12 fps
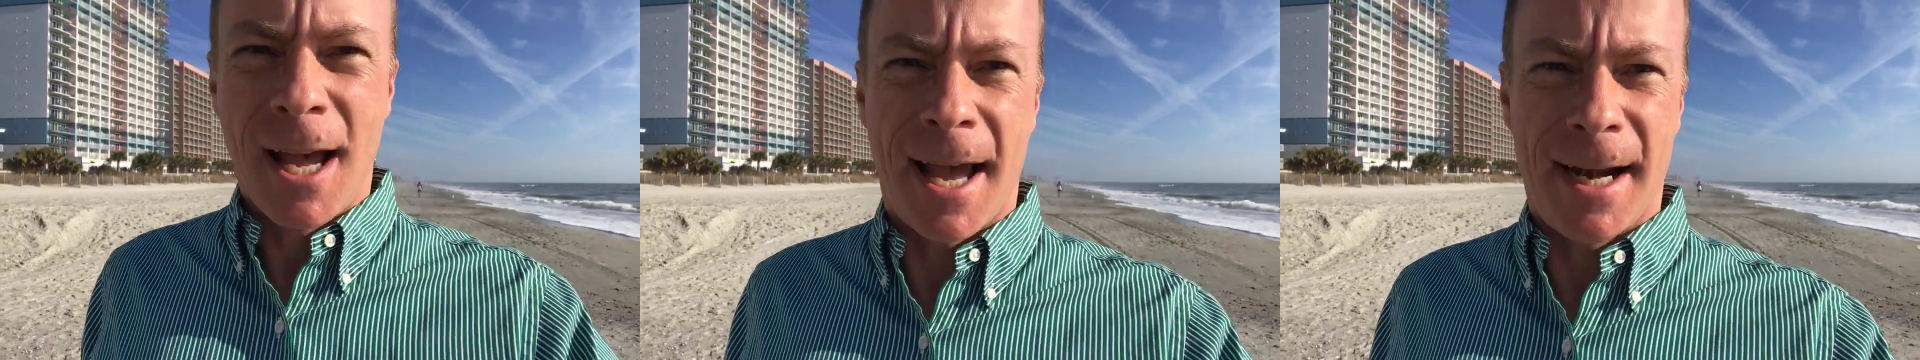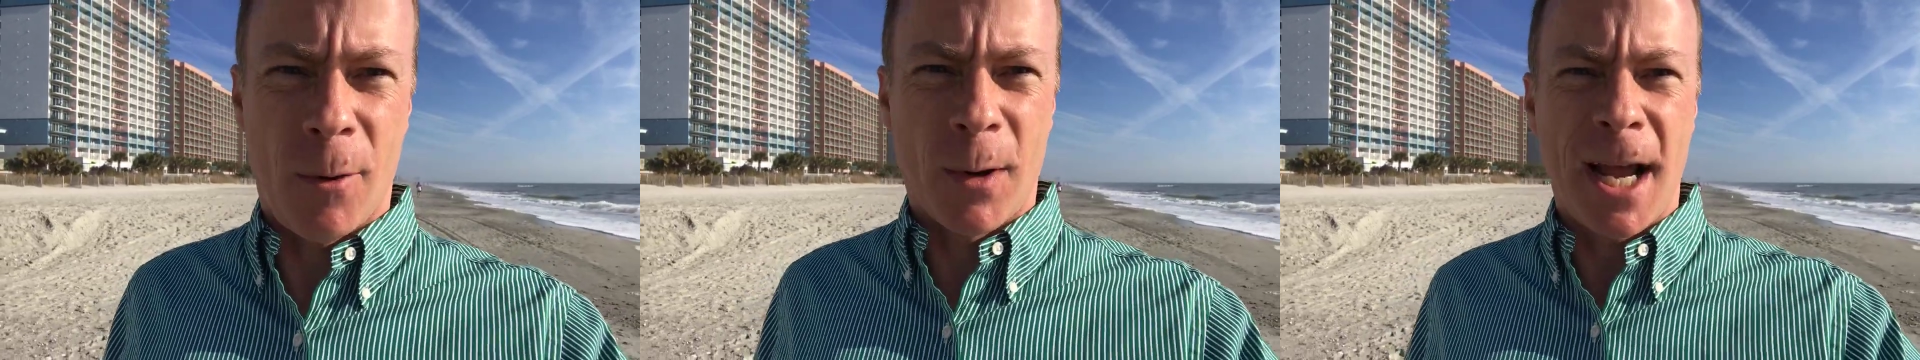
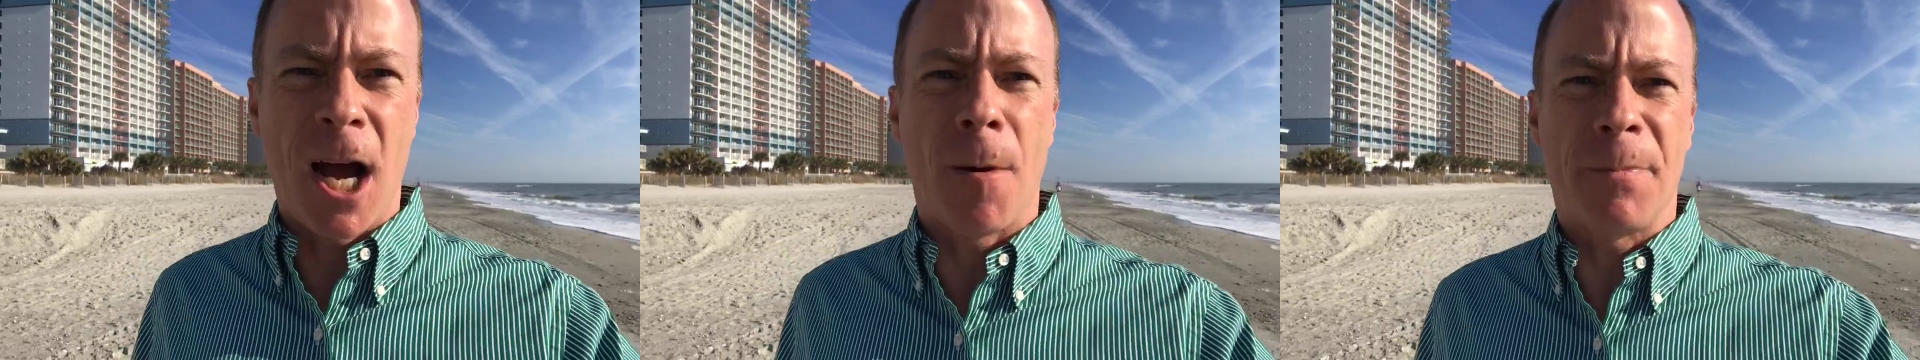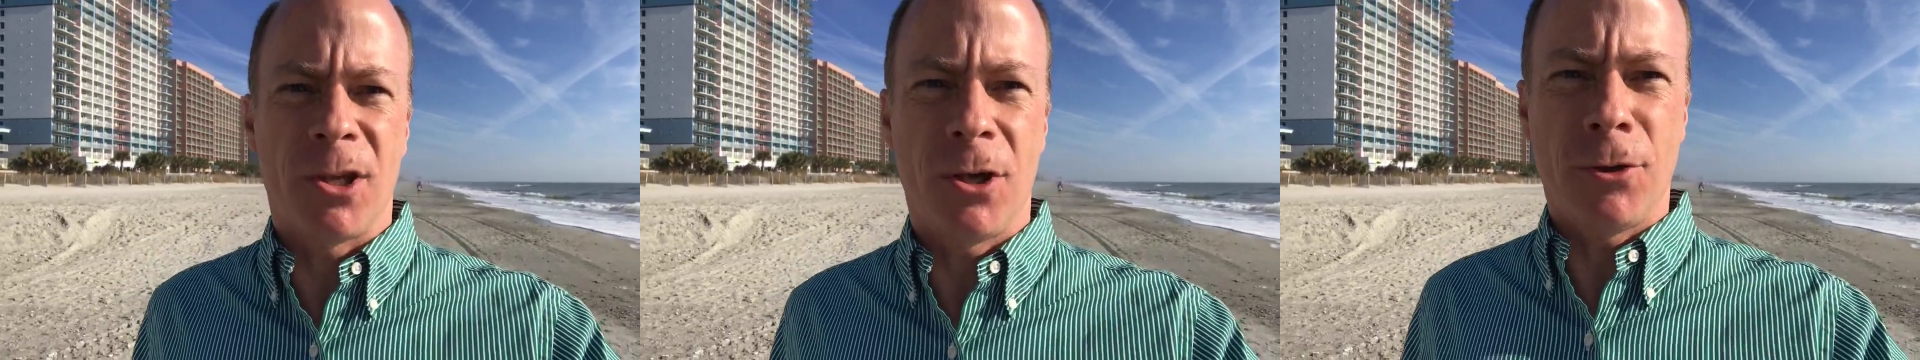And I want to
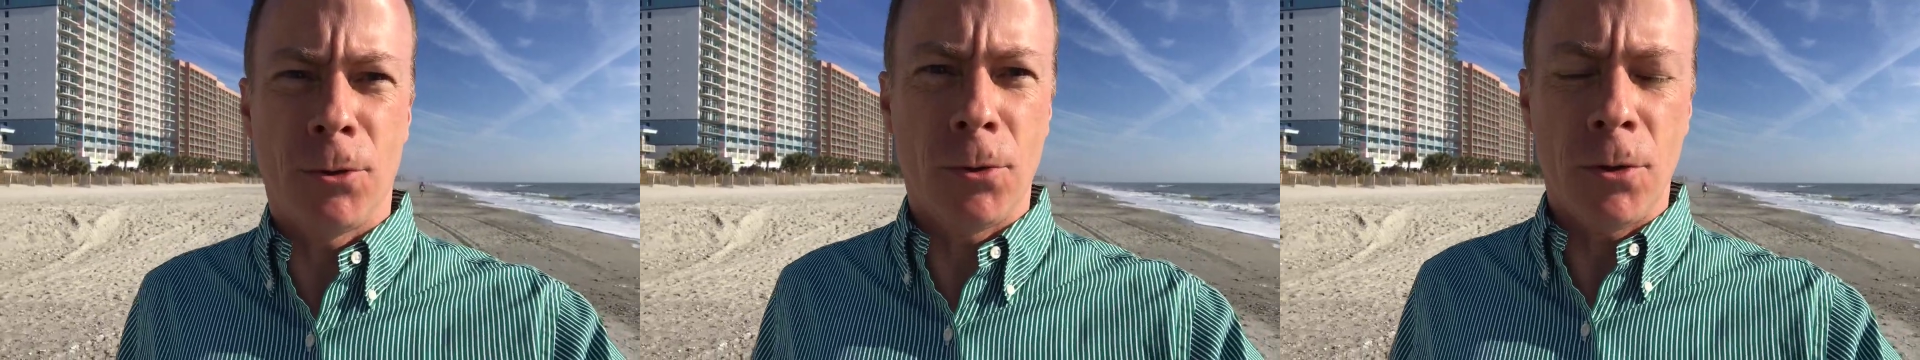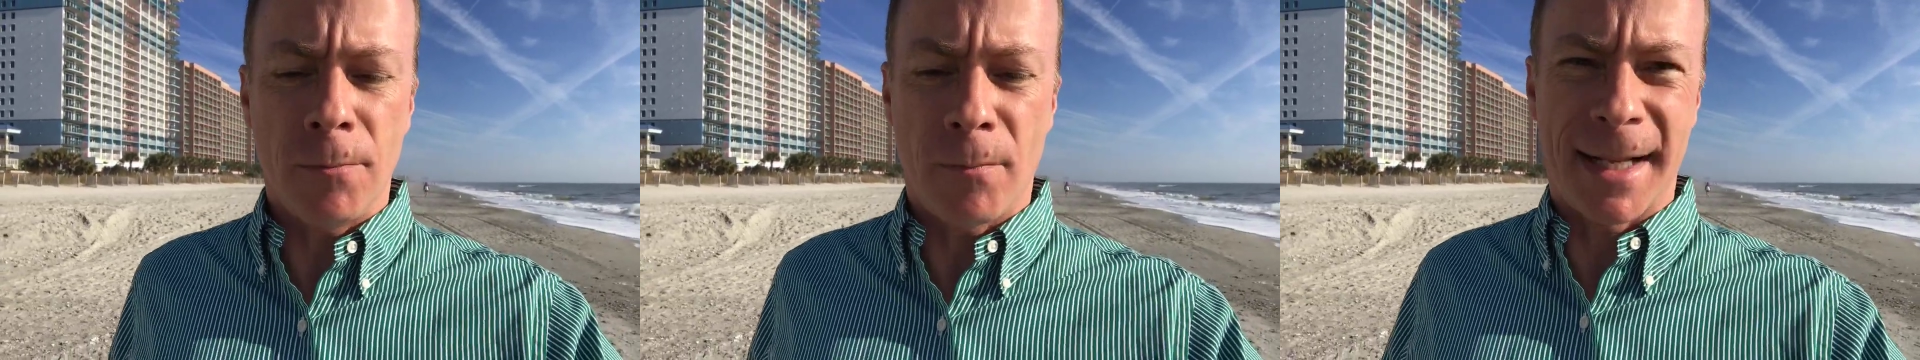help
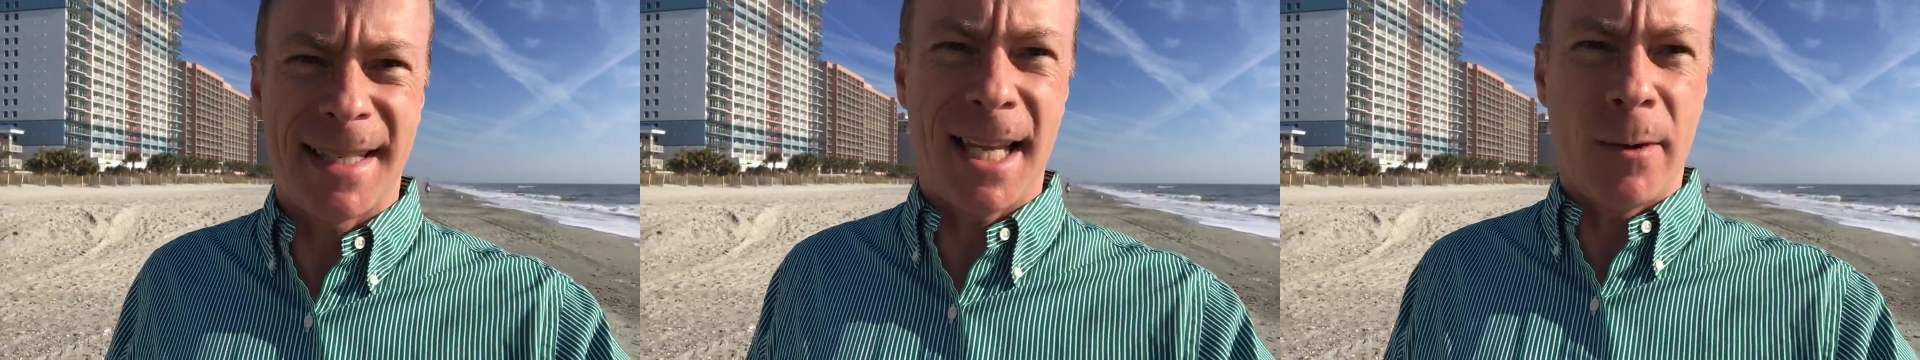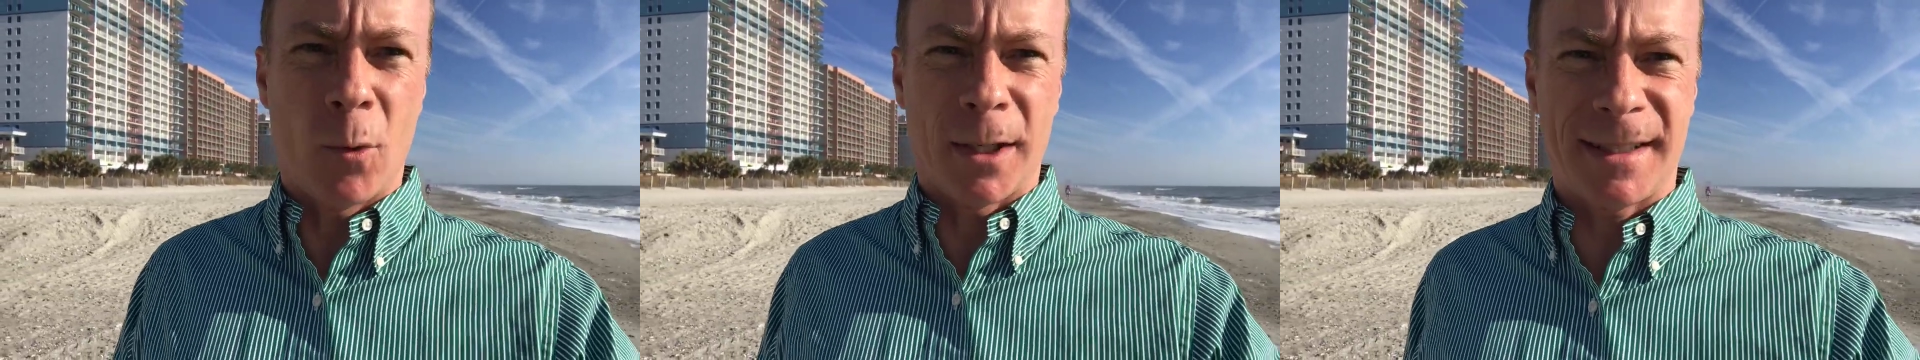you. My
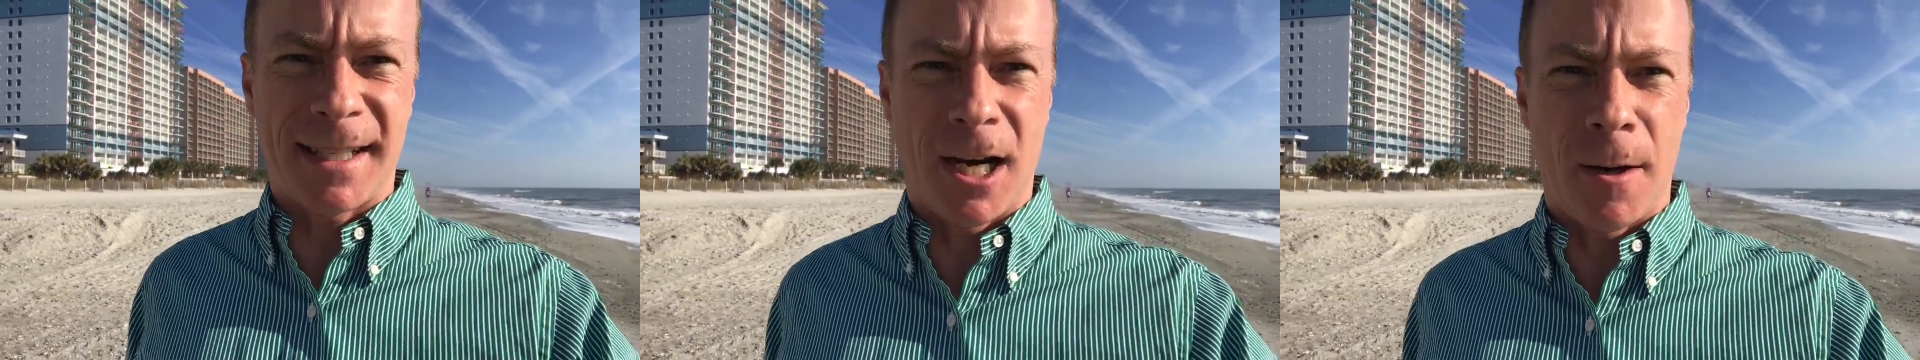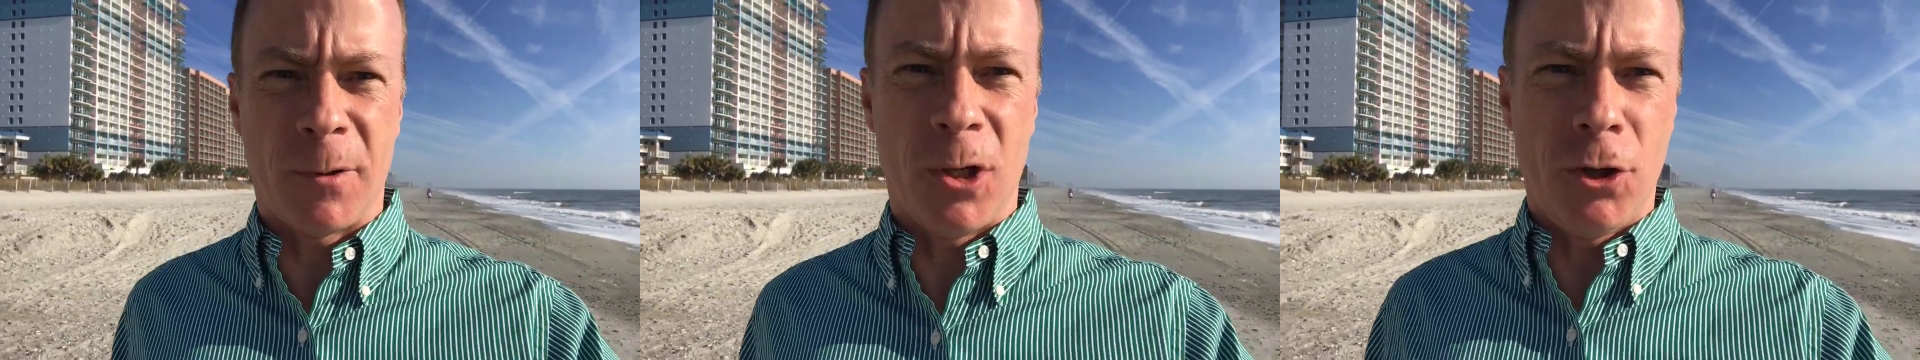team wants to
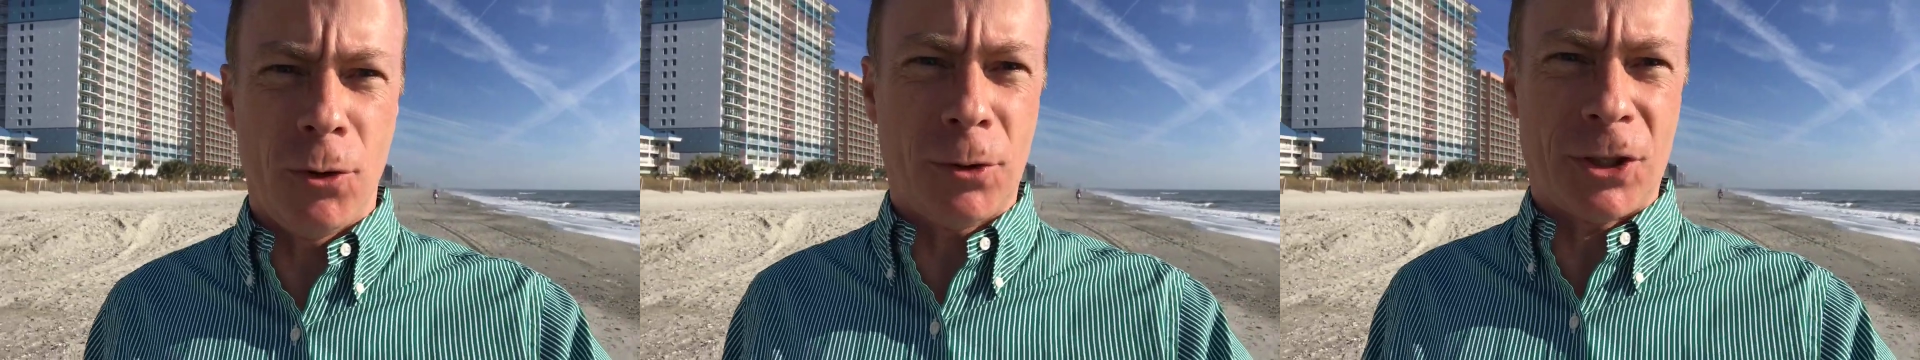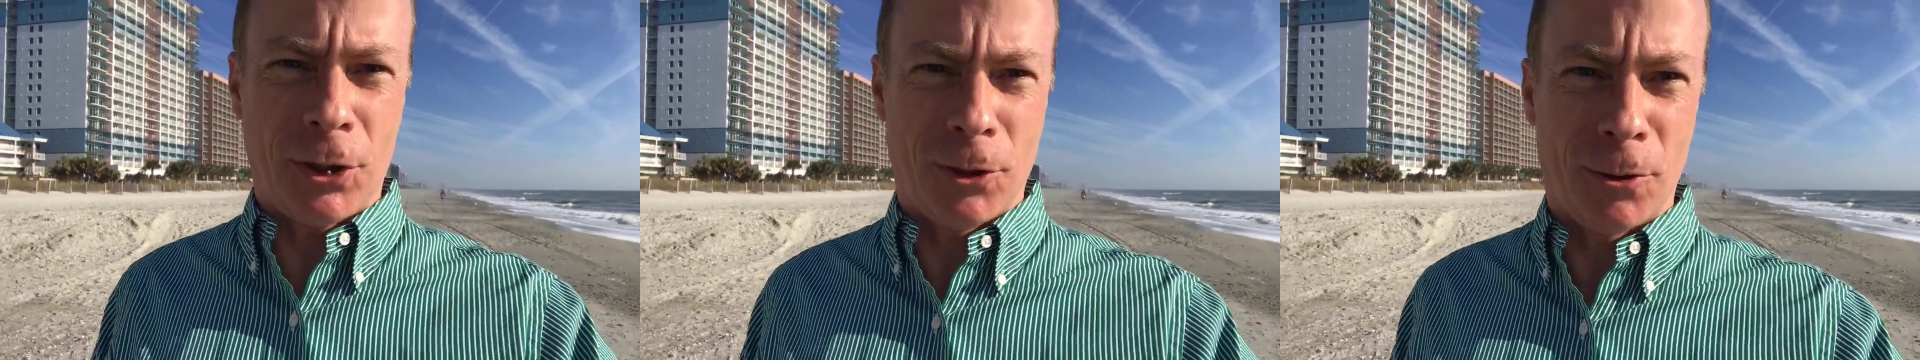help you
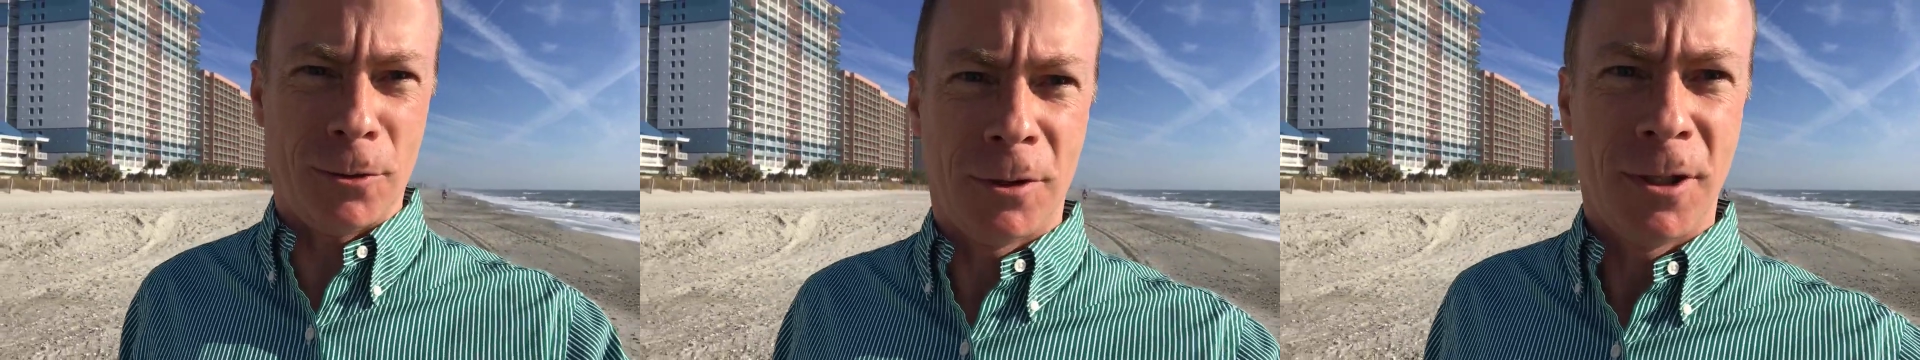too.